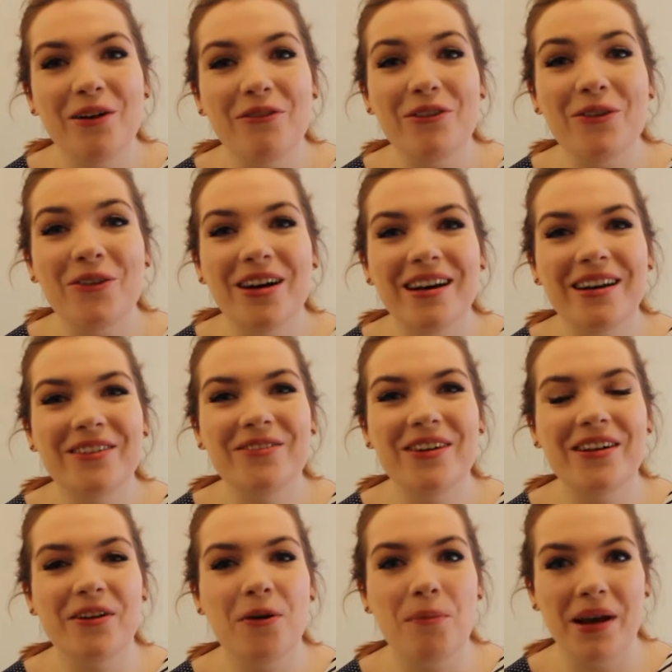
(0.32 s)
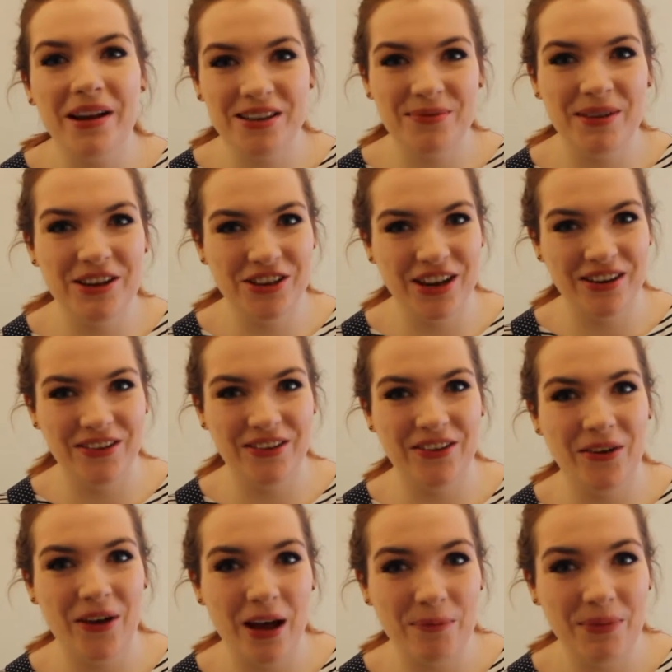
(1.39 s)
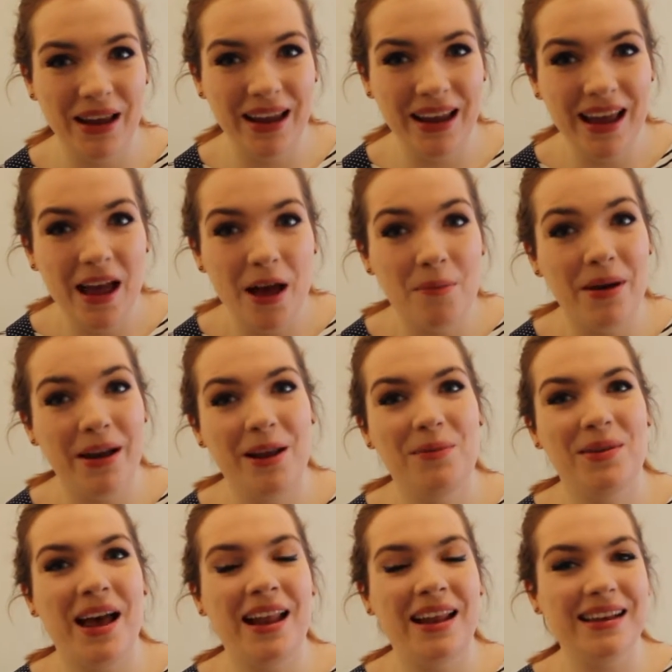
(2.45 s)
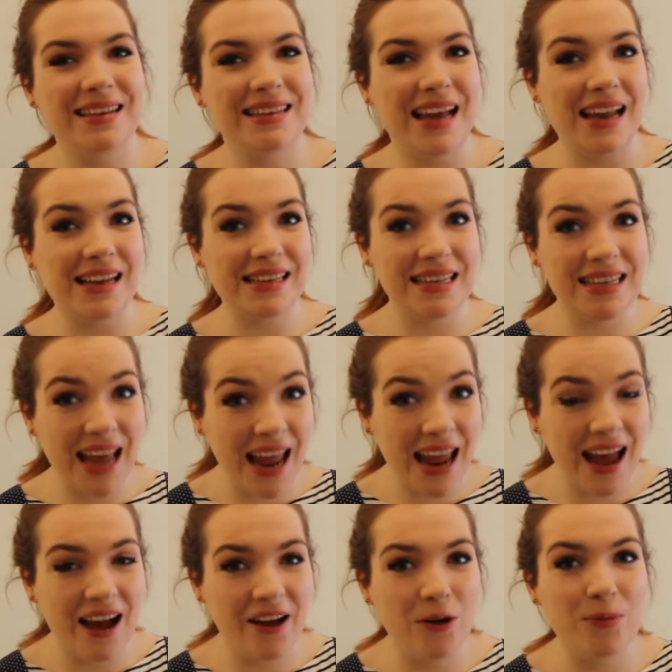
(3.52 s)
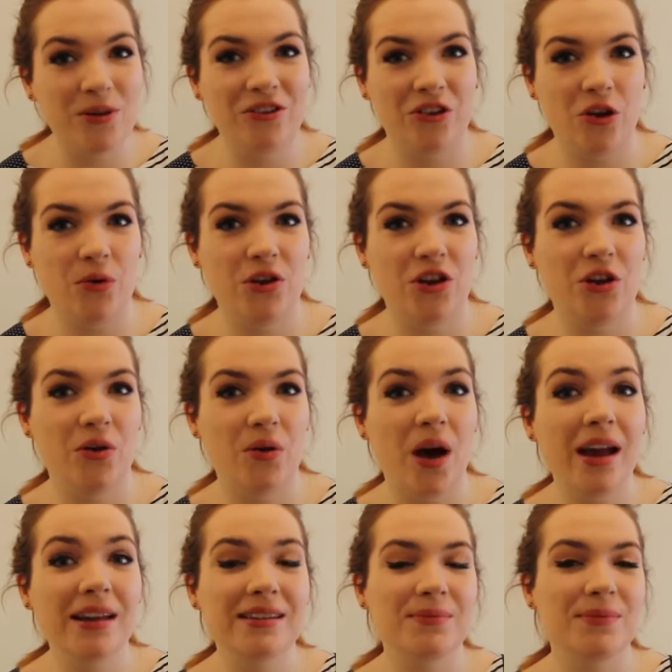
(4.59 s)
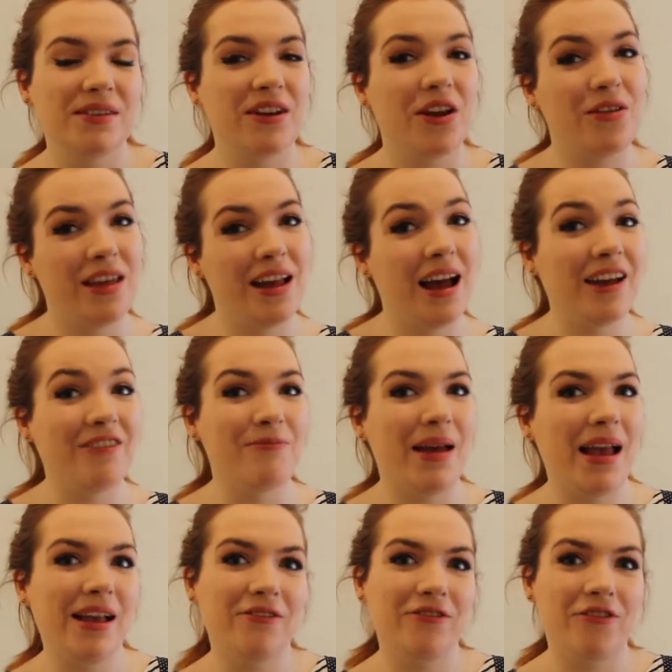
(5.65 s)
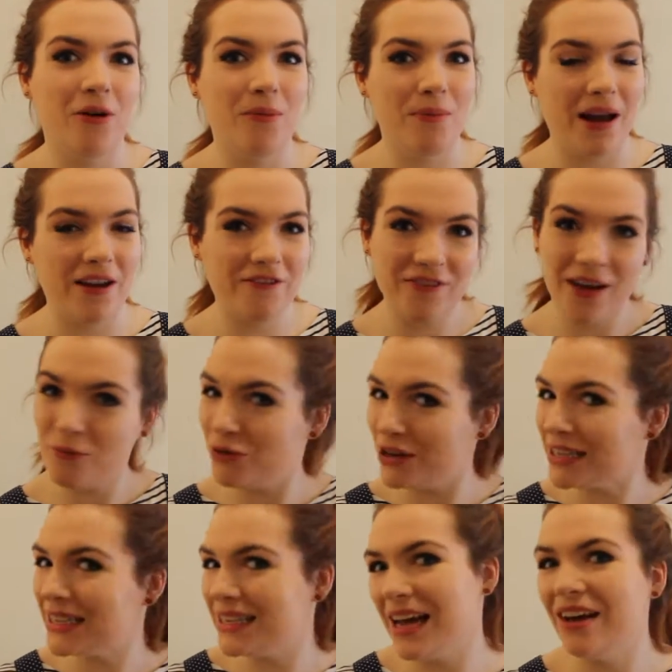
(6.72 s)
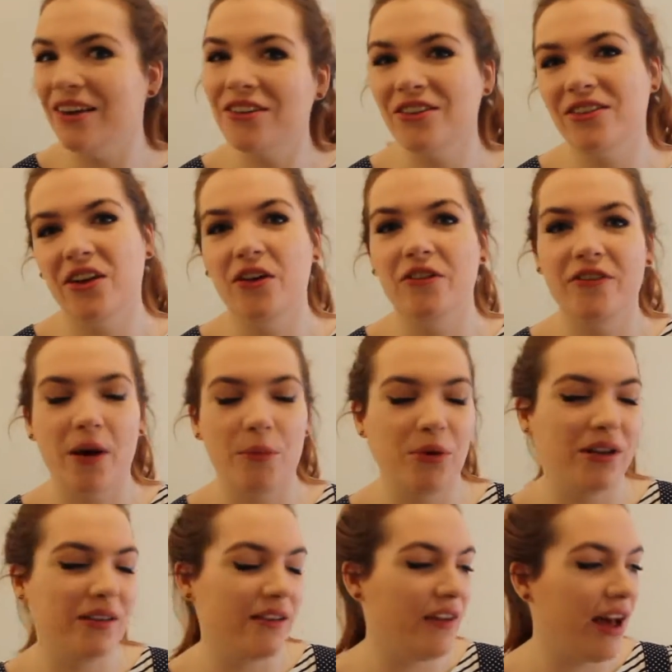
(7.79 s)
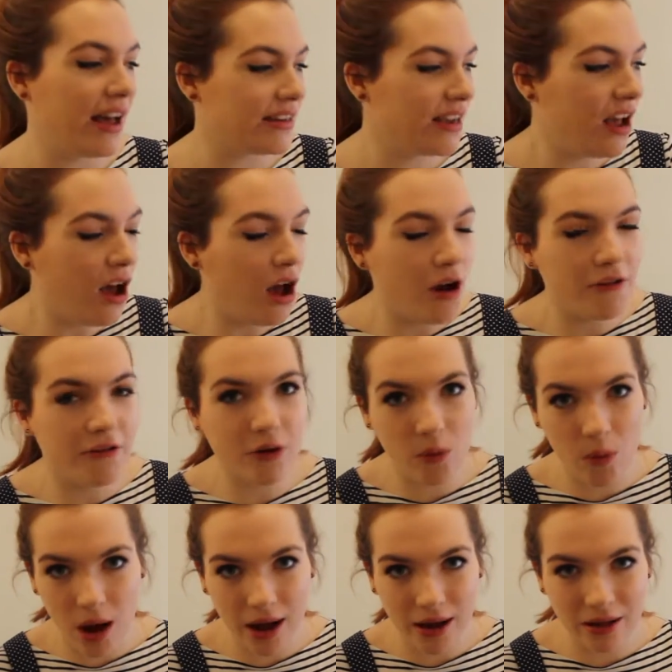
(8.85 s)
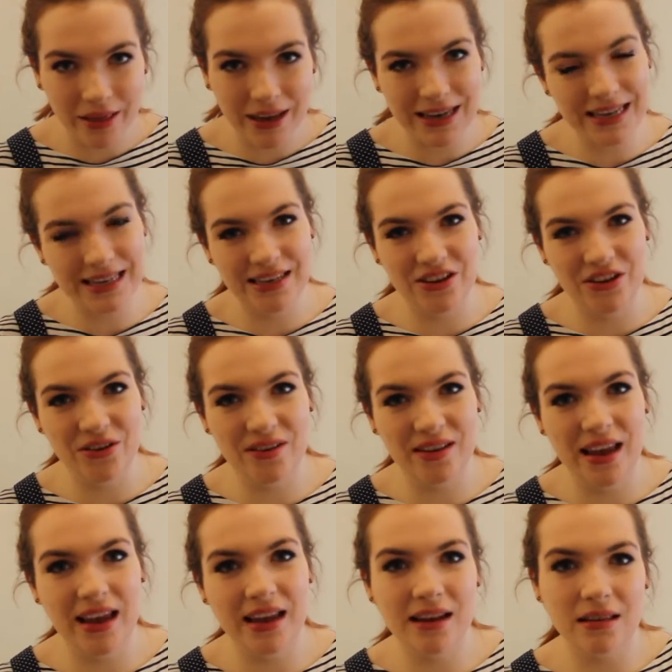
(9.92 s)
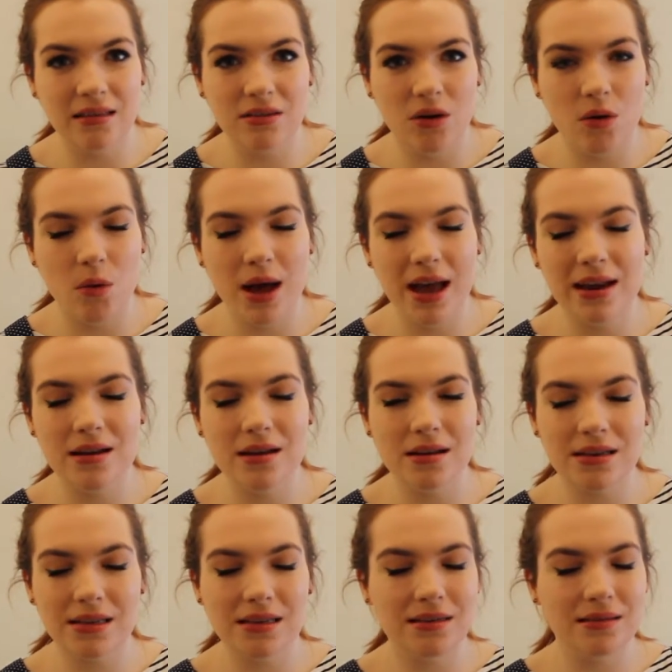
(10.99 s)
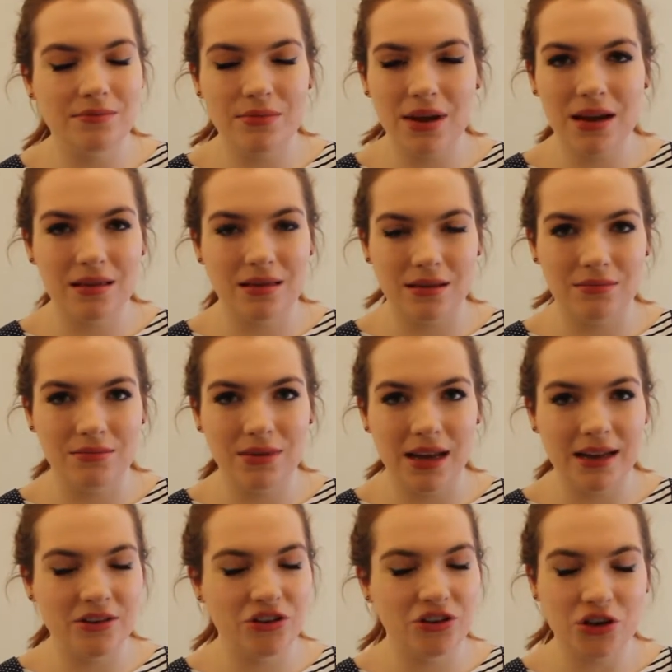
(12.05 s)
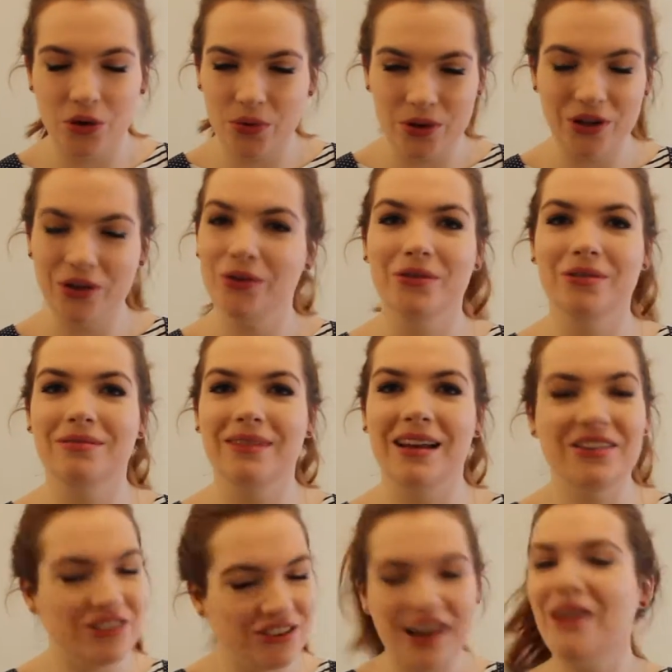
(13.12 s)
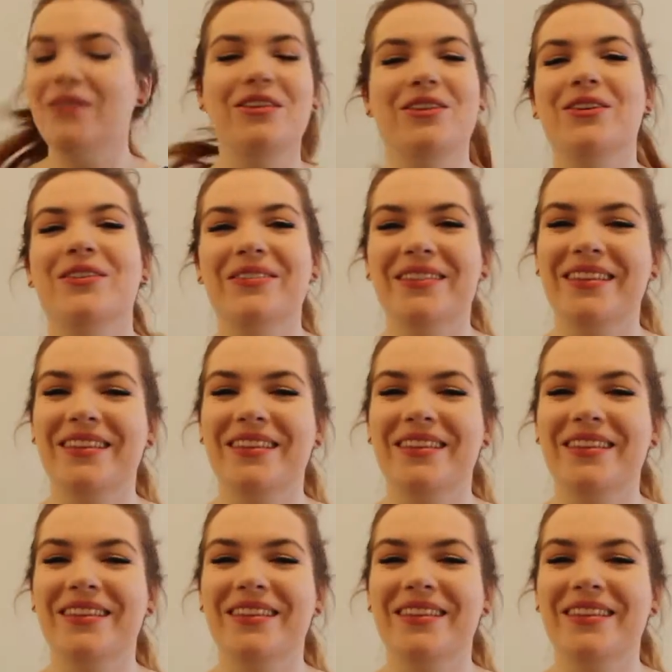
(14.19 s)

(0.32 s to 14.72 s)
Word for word: Hello everyone, welcome back to my channel So Happy. My name's Alex and today I will be showing you items of clothing I have made from my fabric stash. So fabrics I've had for a while that needed using and I thought why not make them and show you and share with you.